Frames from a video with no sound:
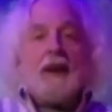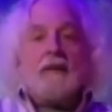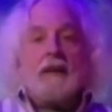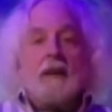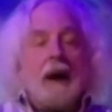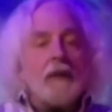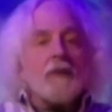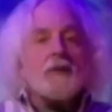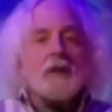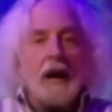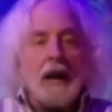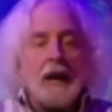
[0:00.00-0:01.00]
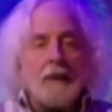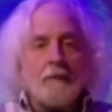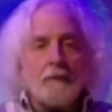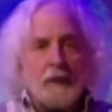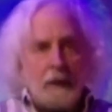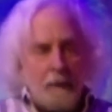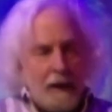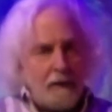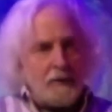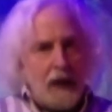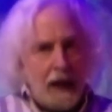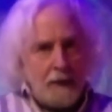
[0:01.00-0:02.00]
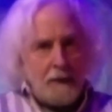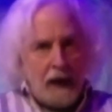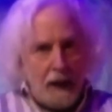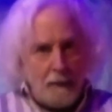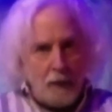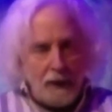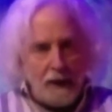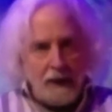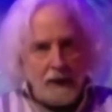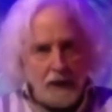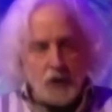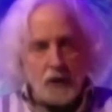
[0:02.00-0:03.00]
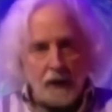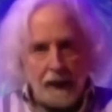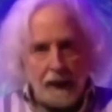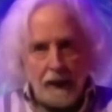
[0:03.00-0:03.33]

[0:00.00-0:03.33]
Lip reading: The amount of time that I put in initially